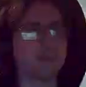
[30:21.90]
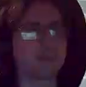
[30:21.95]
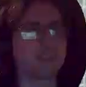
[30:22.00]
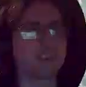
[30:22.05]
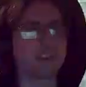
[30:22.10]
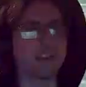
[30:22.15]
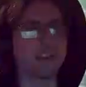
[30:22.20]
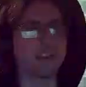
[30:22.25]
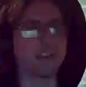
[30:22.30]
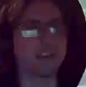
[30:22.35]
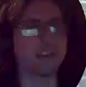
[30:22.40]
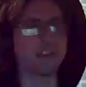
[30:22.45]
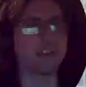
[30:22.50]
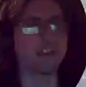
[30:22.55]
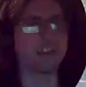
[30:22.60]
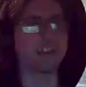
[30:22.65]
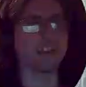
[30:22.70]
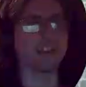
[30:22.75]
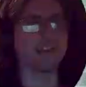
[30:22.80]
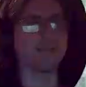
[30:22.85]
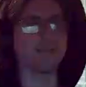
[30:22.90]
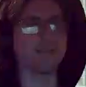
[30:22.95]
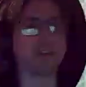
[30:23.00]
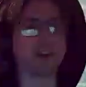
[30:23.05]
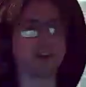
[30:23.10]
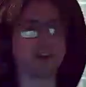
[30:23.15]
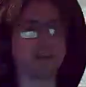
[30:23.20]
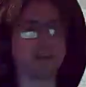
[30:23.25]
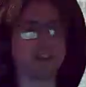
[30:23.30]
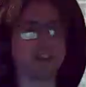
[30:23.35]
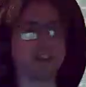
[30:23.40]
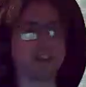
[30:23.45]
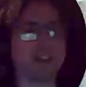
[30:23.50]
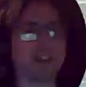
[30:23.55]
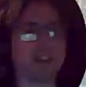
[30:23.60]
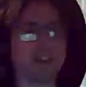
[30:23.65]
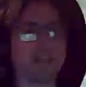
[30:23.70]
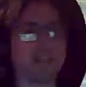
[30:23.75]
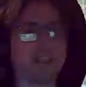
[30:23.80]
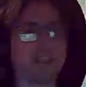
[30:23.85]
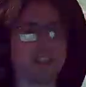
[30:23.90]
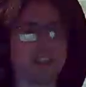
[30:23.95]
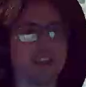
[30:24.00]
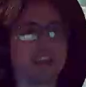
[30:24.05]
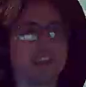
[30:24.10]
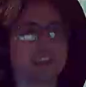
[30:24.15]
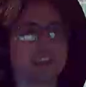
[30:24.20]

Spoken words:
Like, super over-level everything, because